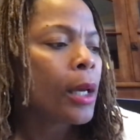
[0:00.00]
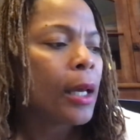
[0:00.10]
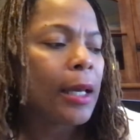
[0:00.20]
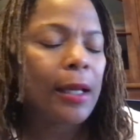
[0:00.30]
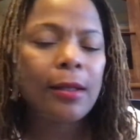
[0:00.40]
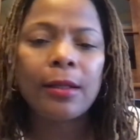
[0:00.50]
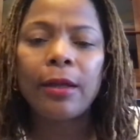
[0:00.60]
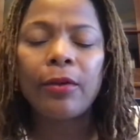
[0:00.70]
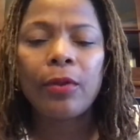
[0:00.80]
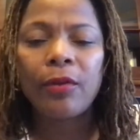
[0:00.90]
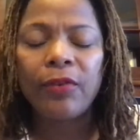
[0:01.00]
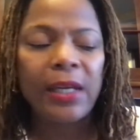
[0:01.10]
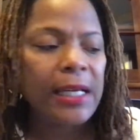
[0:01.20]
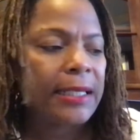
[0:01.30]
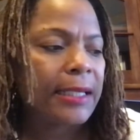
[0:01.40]
the
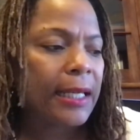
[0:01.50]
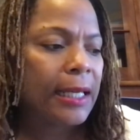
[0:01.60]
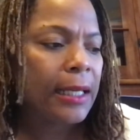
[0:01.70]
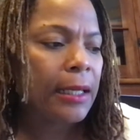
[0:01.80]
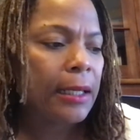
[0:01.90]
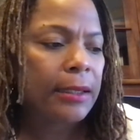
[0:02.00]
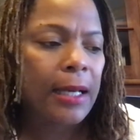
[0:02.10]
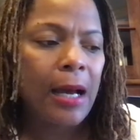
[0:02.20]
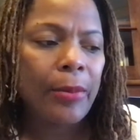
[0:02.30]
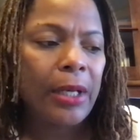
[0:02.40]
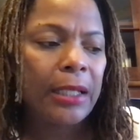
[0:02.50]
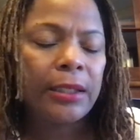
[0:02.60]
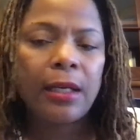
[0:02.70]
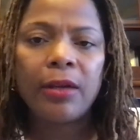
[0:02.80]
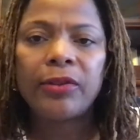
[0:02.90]
VEC is a
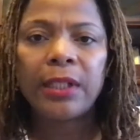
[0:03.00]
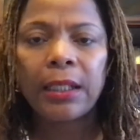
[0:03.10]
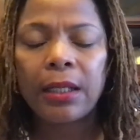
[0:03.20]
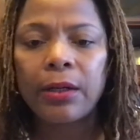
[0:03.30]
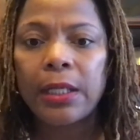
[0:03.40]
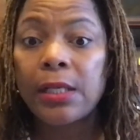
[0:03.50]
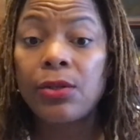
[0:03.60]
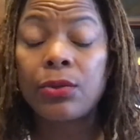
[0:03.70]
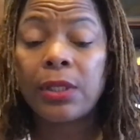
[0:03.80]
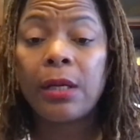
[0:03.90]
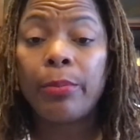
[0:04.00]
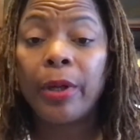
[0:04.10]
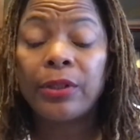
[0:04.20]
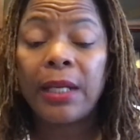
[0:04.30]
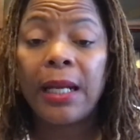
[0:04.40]
combination of stealing credentials and
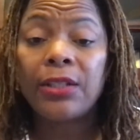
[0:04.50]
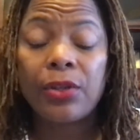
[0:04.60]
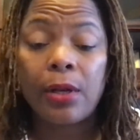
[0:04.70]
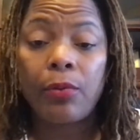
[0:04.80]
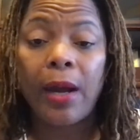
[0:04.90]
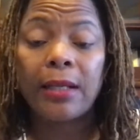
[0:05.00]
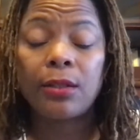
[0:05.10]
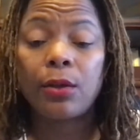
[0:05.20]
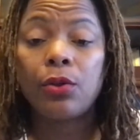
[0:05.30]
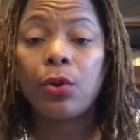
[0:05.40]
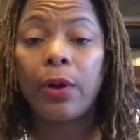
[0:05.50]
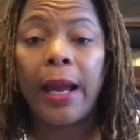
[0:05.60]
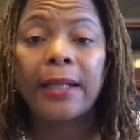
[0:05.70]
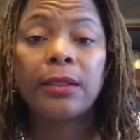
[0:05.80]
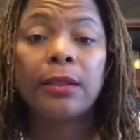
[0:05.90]
impersonation, right? So you're
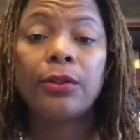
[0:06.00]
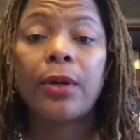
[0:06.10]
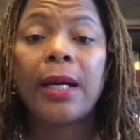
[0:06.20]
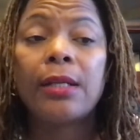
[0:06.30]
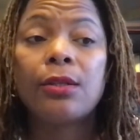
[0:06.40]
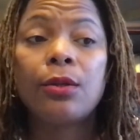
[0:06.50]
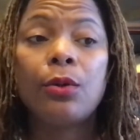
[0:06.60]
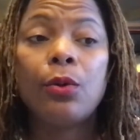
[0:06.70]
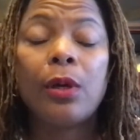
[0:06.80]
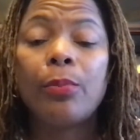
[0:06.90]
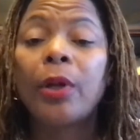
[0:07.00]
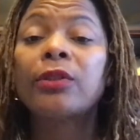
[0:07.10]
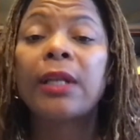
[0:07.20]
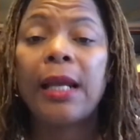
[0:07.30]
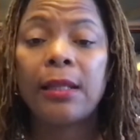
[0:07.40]
actually trying to
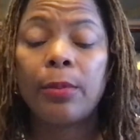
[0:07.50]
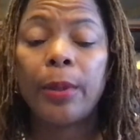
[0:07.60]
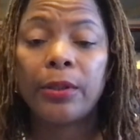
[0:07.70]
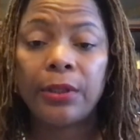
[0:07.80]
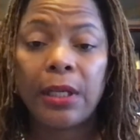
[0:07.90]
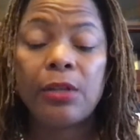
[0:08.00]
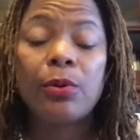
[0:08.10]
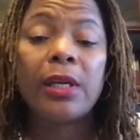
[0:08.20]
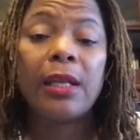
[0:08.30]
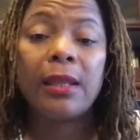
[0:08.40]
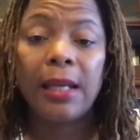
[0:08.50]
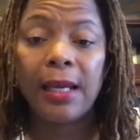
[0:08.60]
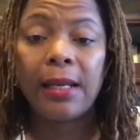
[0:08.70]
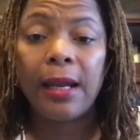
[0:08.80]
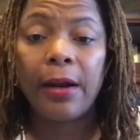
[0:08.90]
impersonate the person. You get
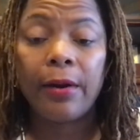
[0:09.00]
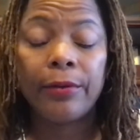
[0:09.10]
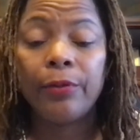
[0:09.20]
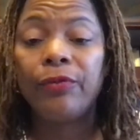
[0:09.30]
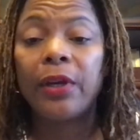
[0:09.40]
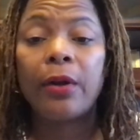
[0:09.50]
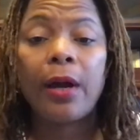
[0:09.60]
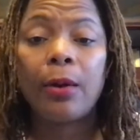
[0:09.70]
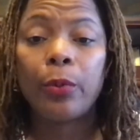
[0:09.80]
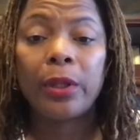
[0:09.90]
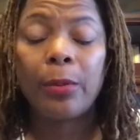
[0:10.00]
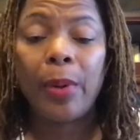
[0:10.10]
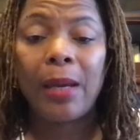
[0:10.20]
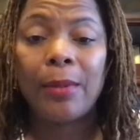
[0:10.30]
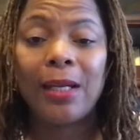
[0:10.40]
in there, you figure out what the
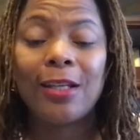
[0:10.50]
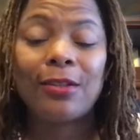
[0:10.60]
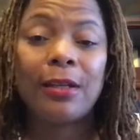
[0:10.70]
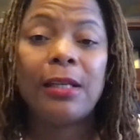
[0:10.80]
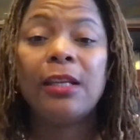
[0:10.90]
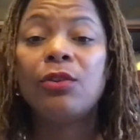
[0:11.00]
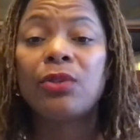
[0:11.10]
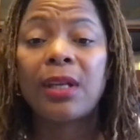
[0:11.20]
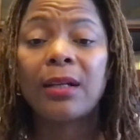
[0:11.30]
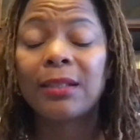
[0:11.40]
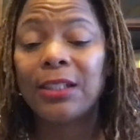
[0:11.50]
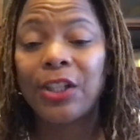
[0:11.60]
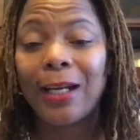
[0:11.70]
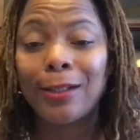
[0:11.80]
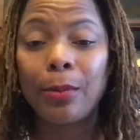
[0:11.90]
payment is, and then you subtly
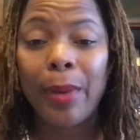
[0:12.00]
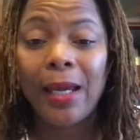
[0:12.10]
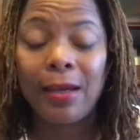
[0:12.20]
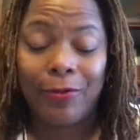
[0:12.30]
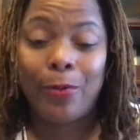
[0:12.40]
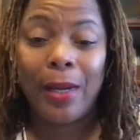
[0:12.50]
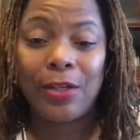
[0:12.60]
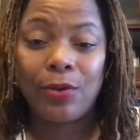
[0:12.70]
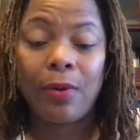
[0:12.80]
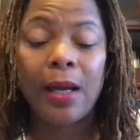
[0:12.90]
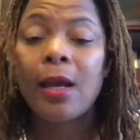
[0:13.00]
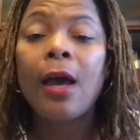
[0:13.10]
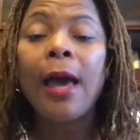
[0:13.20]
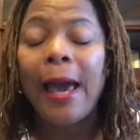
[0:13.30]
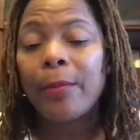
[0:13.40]
change the bank information, right?
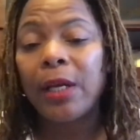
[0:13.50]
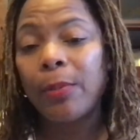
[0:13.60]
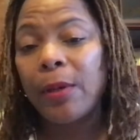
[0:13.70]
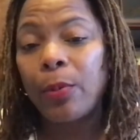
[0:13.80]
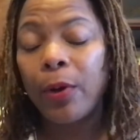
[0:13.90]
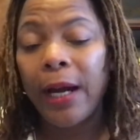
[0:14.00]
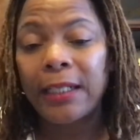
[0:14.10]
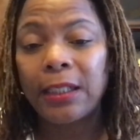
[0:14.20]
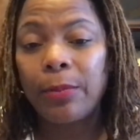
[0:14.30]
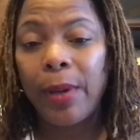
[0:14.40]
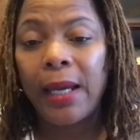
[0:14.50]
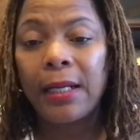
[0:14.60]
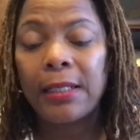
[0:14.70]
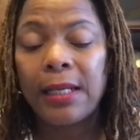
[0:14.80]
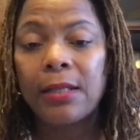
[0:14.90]
How many people are actually paying
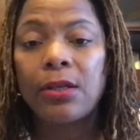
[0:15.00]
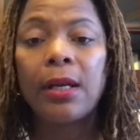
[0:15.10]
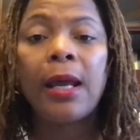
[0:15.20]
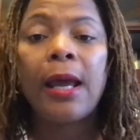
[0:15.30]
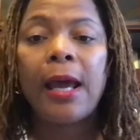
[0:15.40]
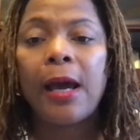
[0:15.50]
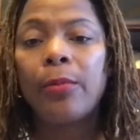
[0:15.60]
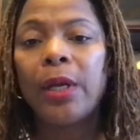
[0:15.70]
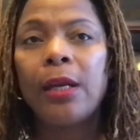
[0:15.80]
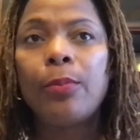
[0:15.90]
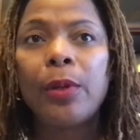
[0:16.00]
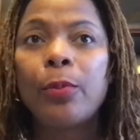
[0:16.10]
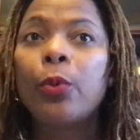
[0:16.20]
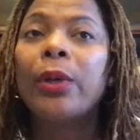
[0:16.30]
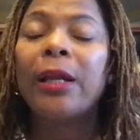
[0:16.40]
attention? How many
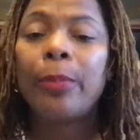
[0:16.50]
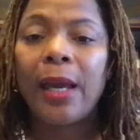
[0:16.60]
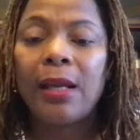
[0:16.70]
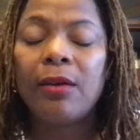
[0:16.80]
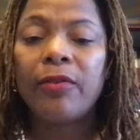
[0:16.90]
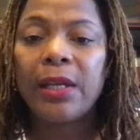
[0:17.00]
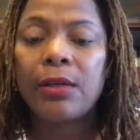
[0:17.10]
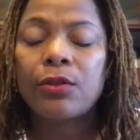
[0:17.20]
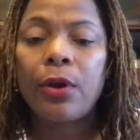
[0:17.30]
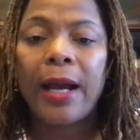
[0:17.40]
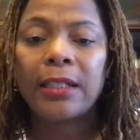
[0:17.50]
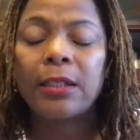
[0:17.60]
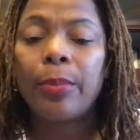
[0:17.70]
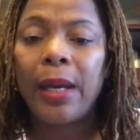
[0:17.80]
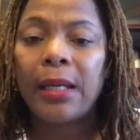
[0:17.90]
people, when they pay their vendors, are
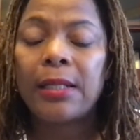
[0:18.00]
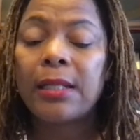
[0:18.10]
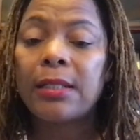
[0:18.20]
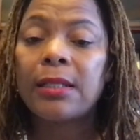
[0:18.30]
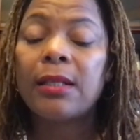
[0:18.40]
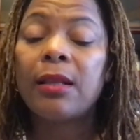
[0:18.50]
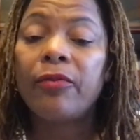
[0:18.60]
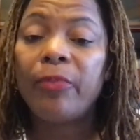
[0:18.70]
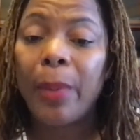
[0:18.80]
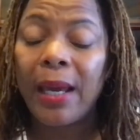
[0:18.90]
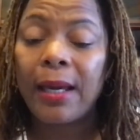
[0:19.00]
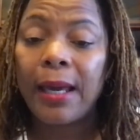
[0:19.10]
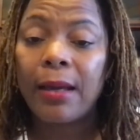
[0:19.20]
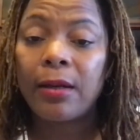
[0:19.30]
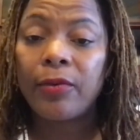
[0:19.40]
actually paying attention to the bank
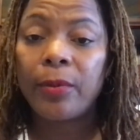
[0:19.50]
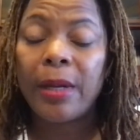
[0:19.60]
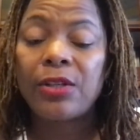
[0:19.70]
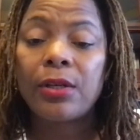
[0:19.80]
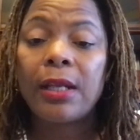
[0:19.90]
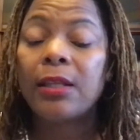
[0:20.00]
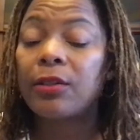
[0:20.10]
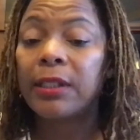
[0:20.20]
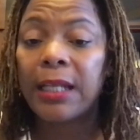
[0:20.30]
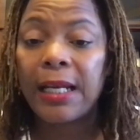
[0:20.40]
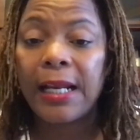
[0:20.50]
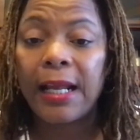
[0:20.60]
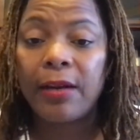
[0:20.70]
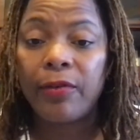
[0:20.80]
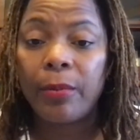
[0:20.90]
account information that they're sending
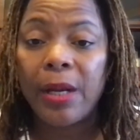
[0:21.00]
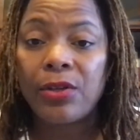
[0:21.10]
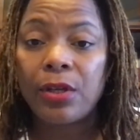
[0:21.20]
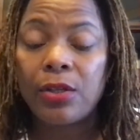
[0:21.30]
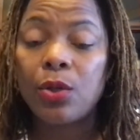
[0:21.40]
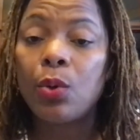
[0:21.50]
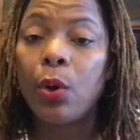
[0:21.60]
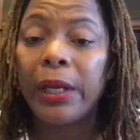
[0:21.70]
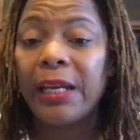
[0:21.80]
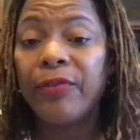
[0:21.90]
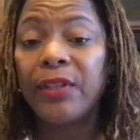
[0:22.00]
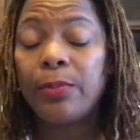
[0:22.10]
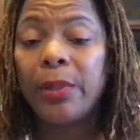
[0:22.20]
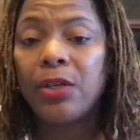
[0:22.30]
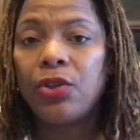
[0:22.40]
that information to? And if it's
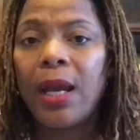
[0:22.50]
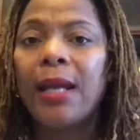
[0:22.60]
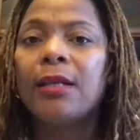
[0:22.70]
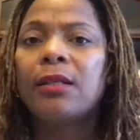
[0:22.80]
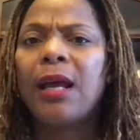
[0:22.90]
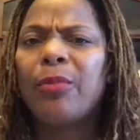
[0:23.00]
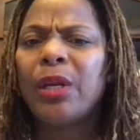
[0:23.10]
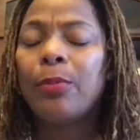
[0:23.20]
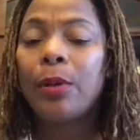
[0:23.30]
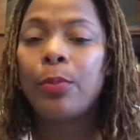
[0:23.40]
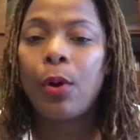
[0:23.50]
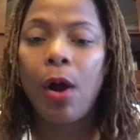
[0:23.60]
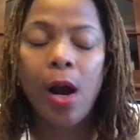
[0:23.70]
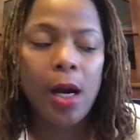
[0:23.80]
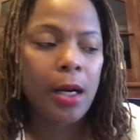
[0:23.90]
been changed, how many people
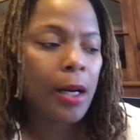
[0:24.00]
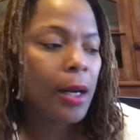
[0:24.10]
are